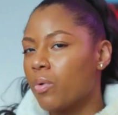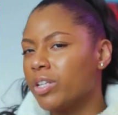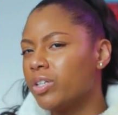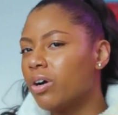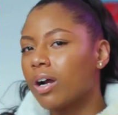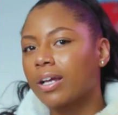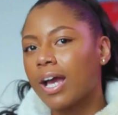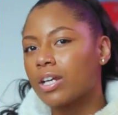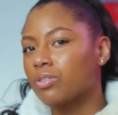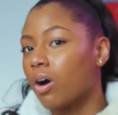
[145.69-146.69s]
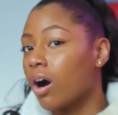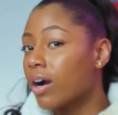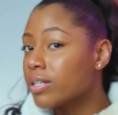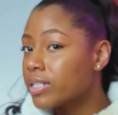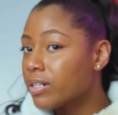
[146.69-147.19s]
Whether you are a casual
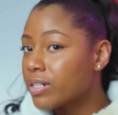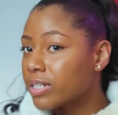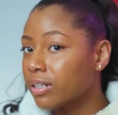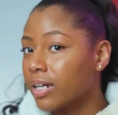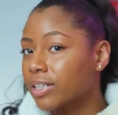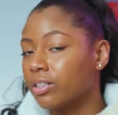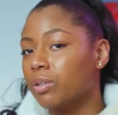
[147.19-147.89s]
or a serious collector,